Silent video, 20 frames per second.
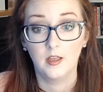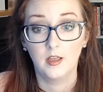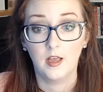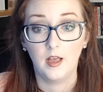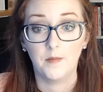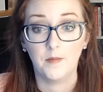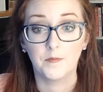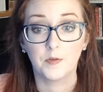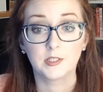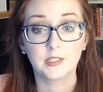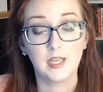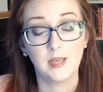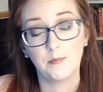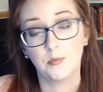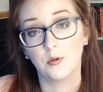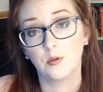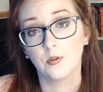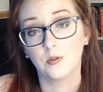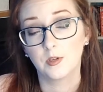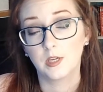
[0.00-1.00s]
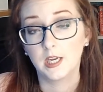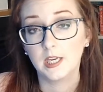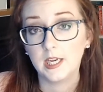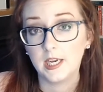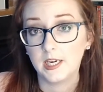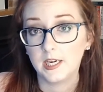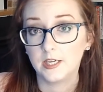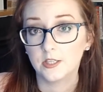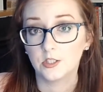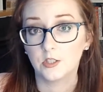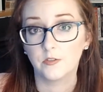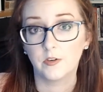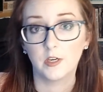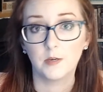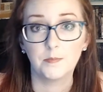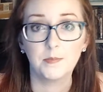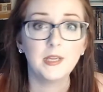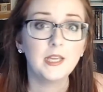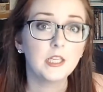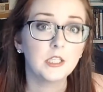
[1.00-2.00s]
For example, Canadians are very
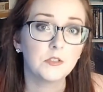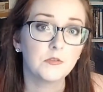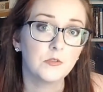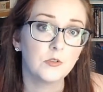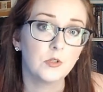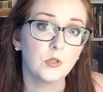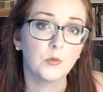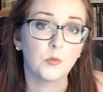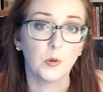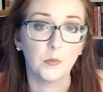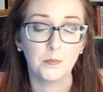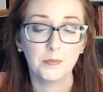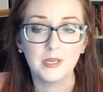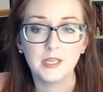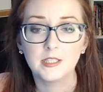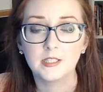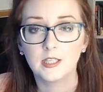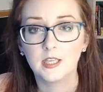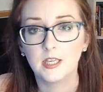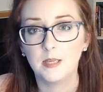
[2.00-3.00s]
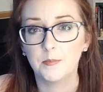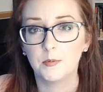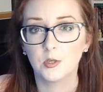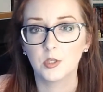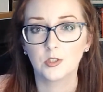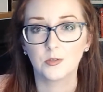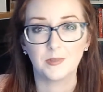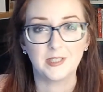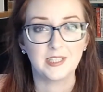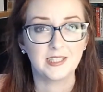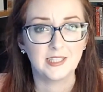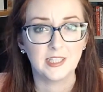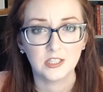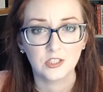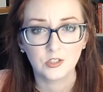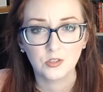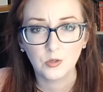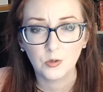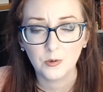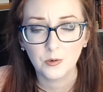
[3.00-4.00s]
peaceful, we're peacekeepers, we say
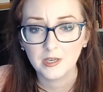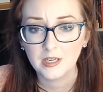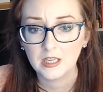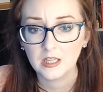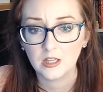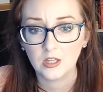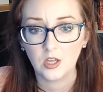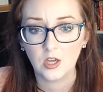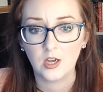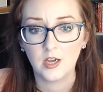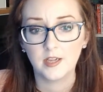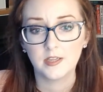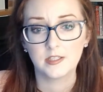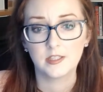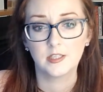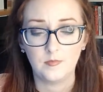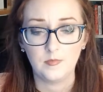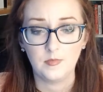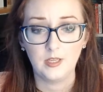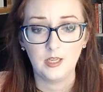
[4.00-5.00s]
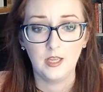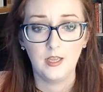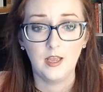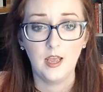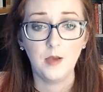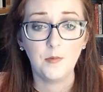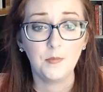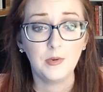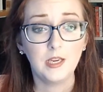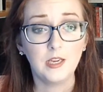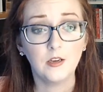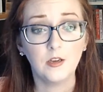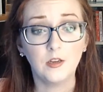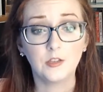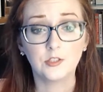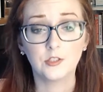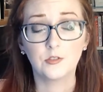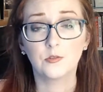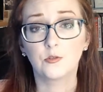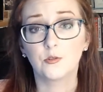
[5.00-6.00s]
sorry a lot. And we
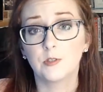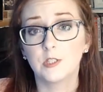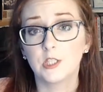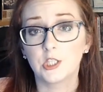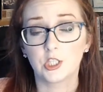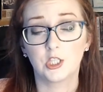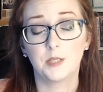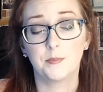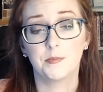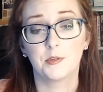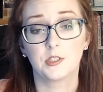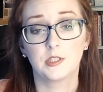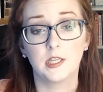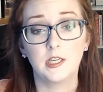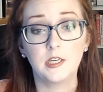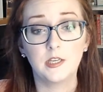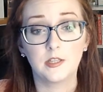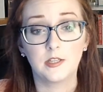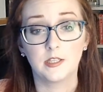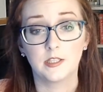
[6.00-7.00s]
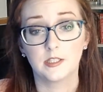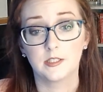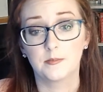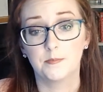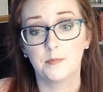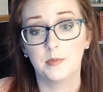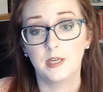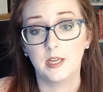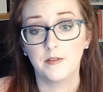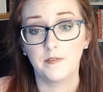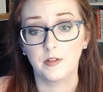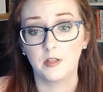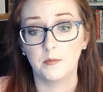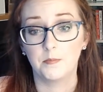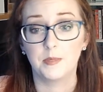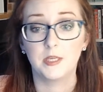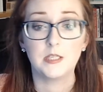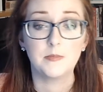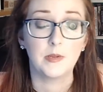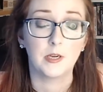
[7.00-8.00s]
also traditionally present this
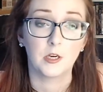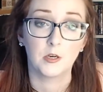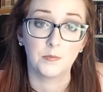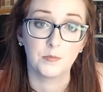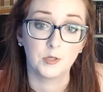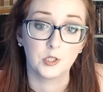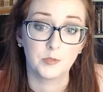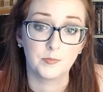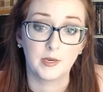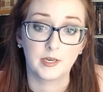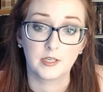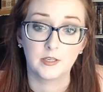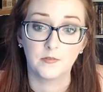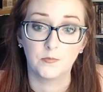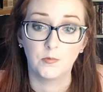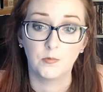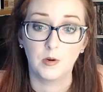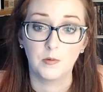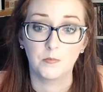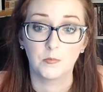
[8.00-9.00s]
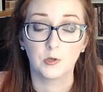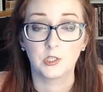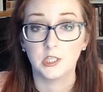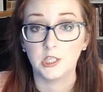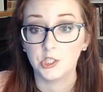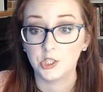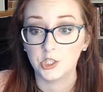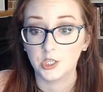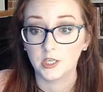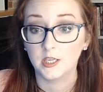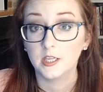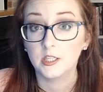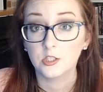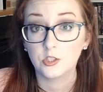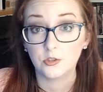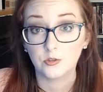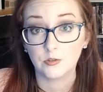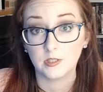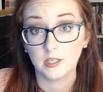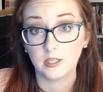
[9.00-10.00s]
benevolent peacemaker perspective when we're teaching
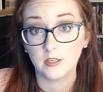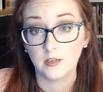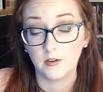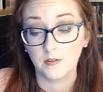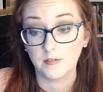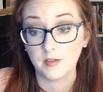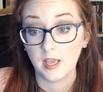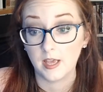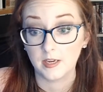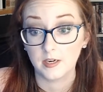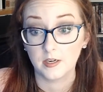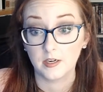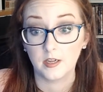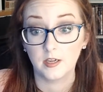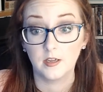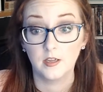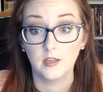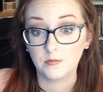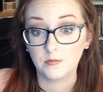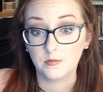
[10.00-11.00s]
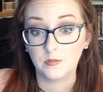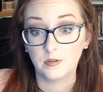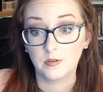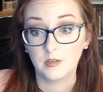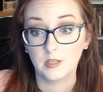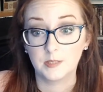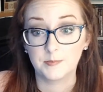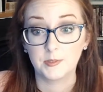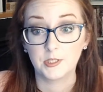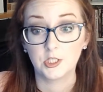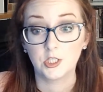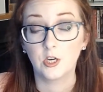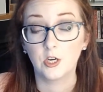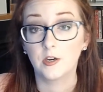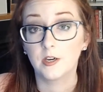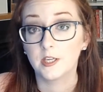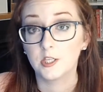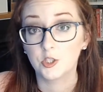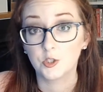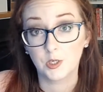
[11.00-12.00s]
history of Canada, especially our
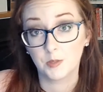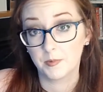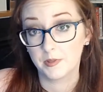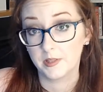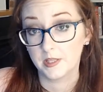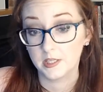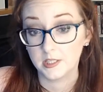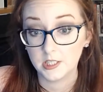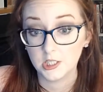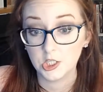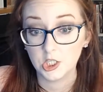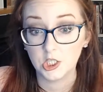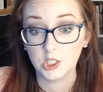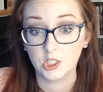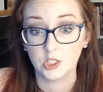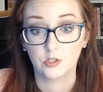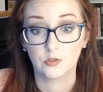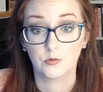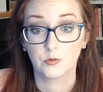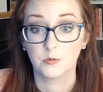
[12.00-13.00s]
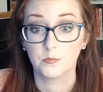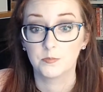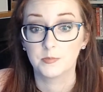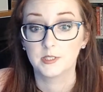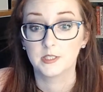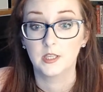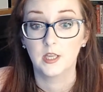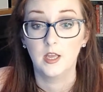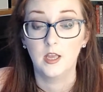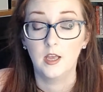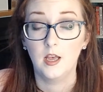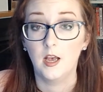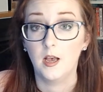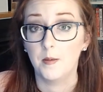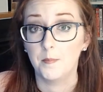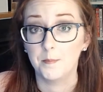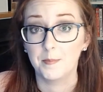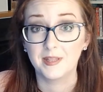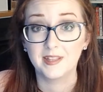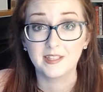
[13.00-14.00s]
history with Indigenous groups.
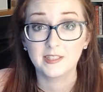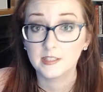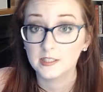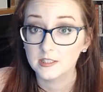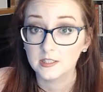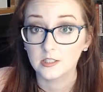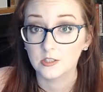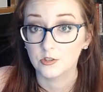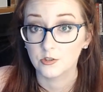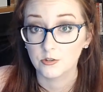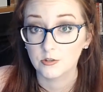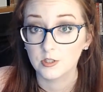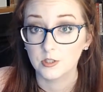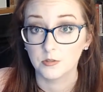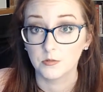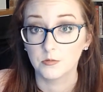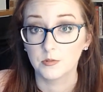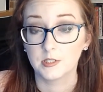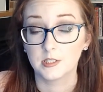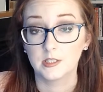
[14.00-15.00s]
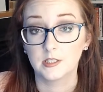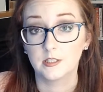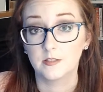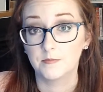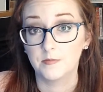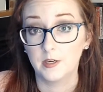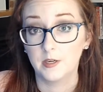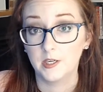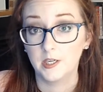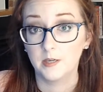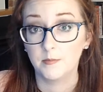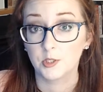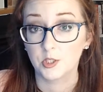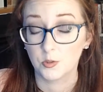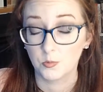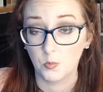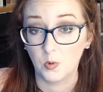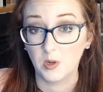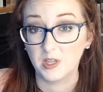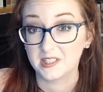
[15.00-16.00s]
But this isn't true. This is very much
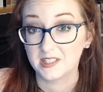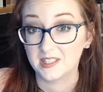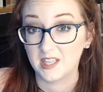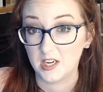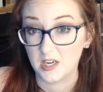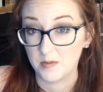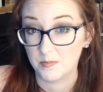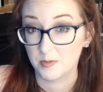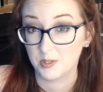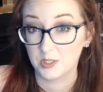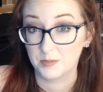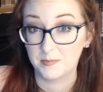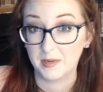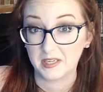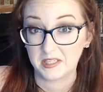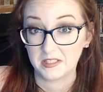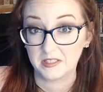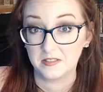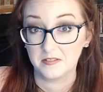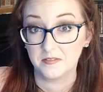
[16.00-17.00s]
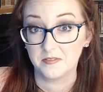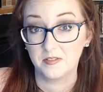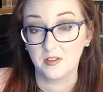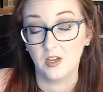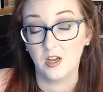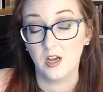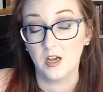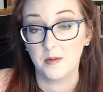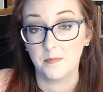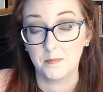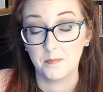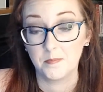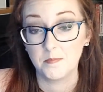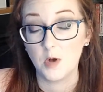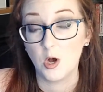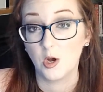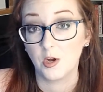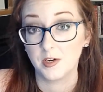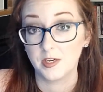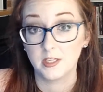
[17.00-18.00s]
a one-sided perspective
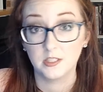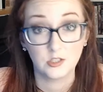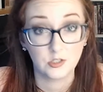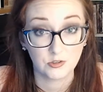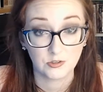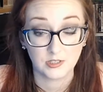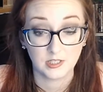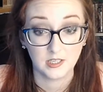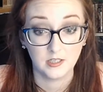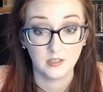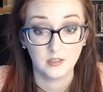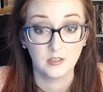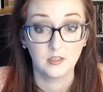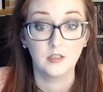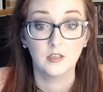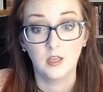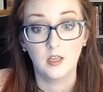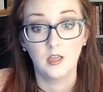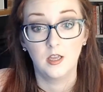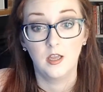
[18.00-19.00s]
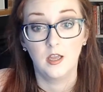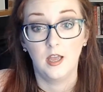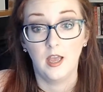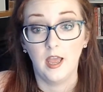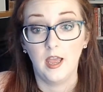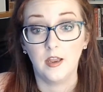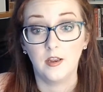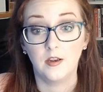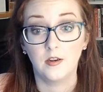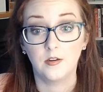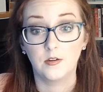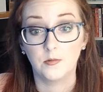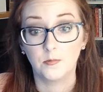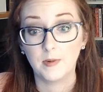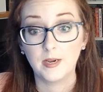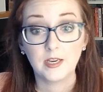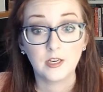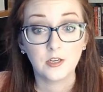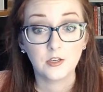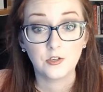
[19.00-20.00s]
on history. And
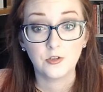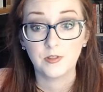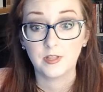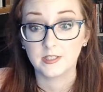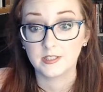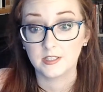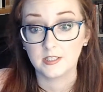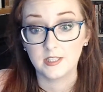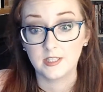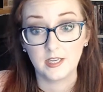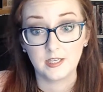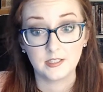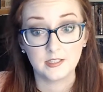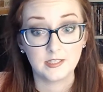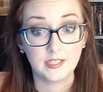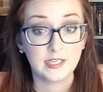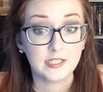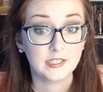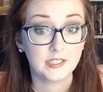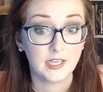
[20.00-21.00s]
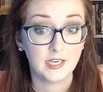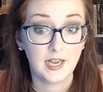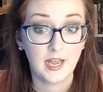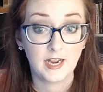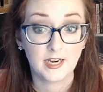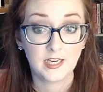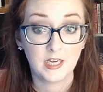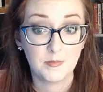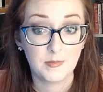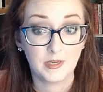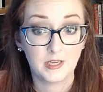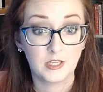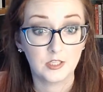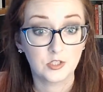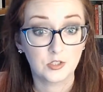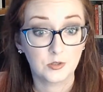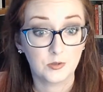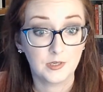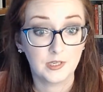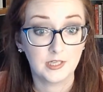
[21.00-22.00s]
Reagan 2010 states that academic
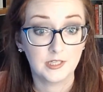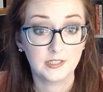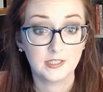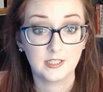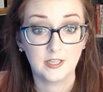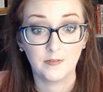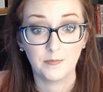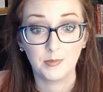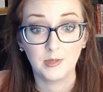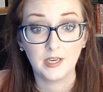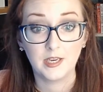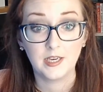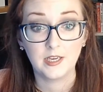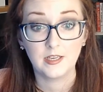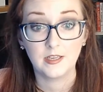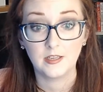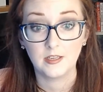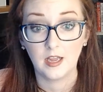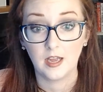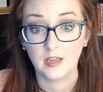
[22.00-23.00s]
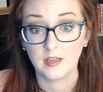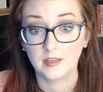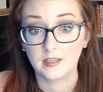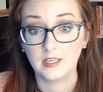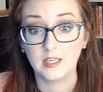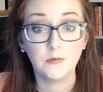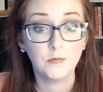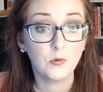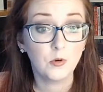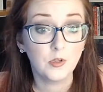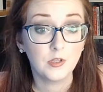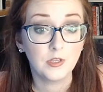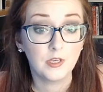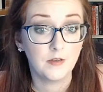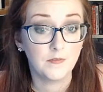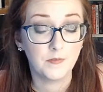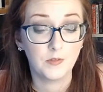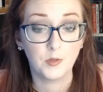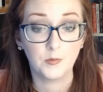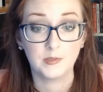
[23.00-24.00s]
historians have played a key role in
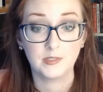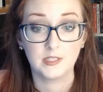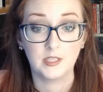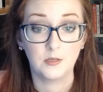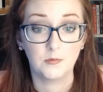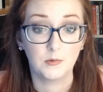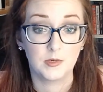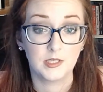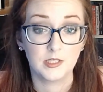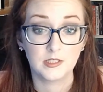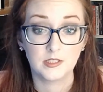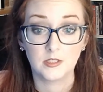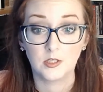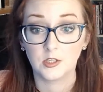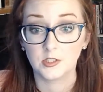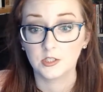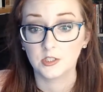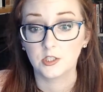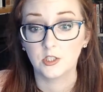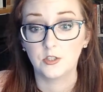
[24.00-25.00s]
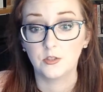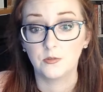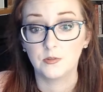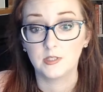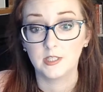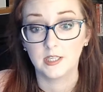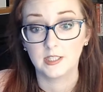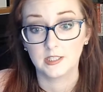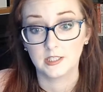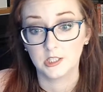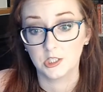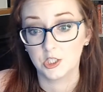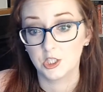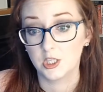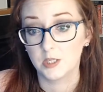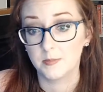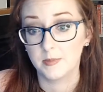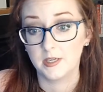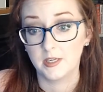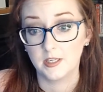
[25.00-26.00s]
influencing what it constitutes as
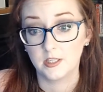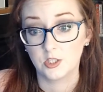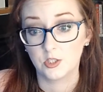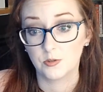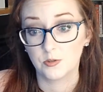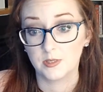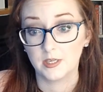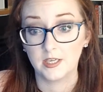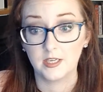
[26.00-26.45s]
legitimate history,